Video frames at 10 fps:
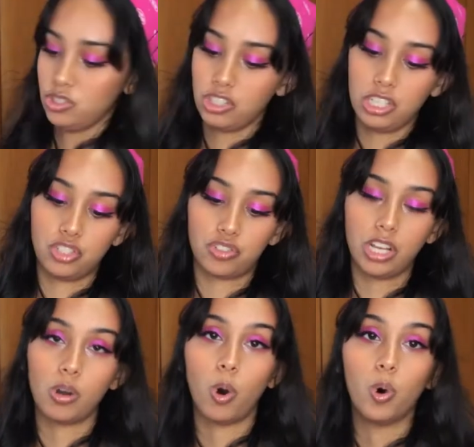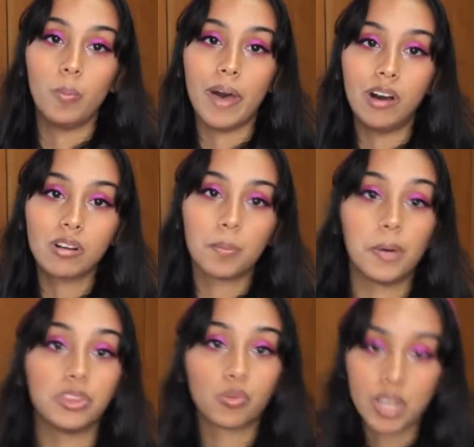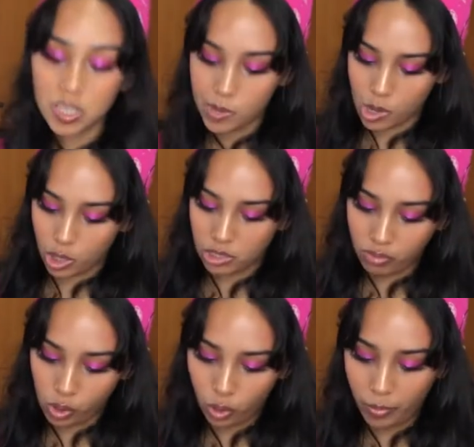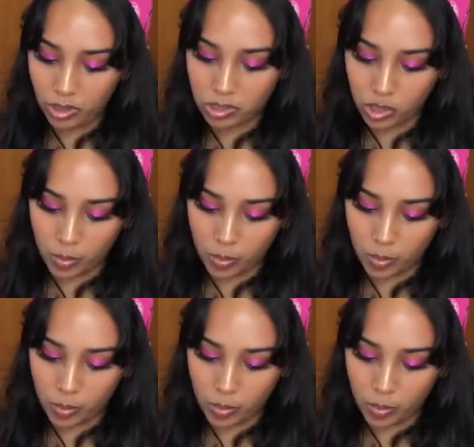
don't usually drink whole milk, but the recipe calls for whole milk,